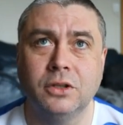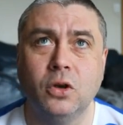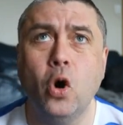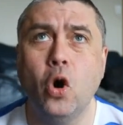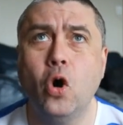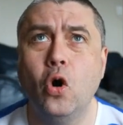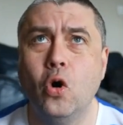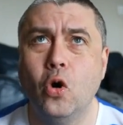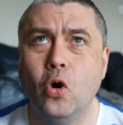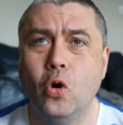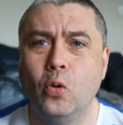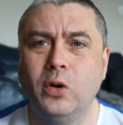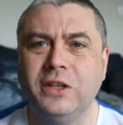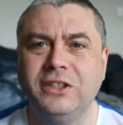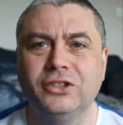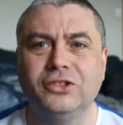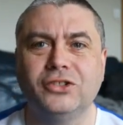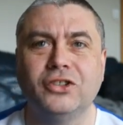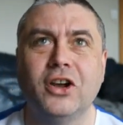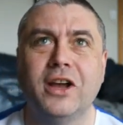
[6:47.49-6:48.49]
Oh, we
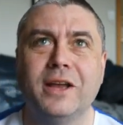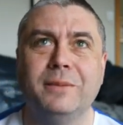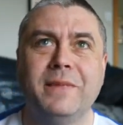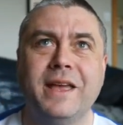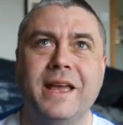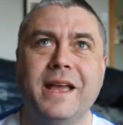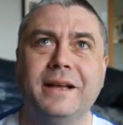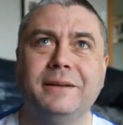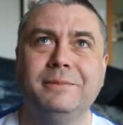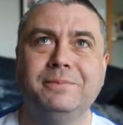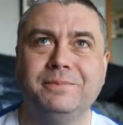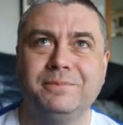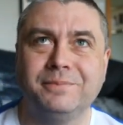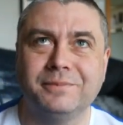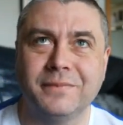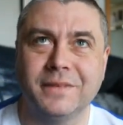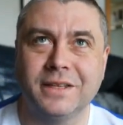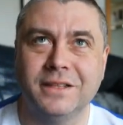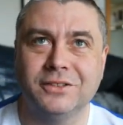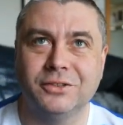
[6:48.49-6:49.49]
just got him there.
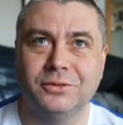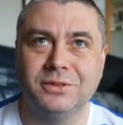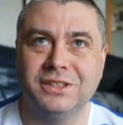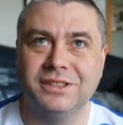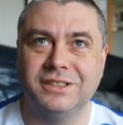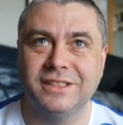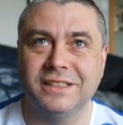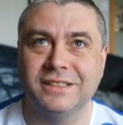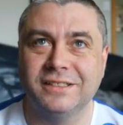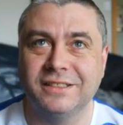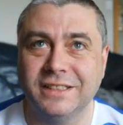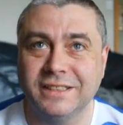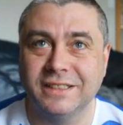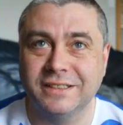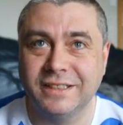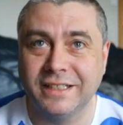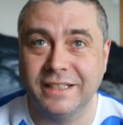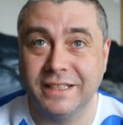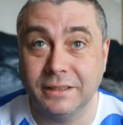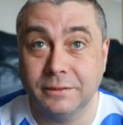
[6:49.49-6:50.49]
So into
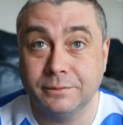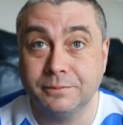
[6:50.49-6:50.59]
6-6 here.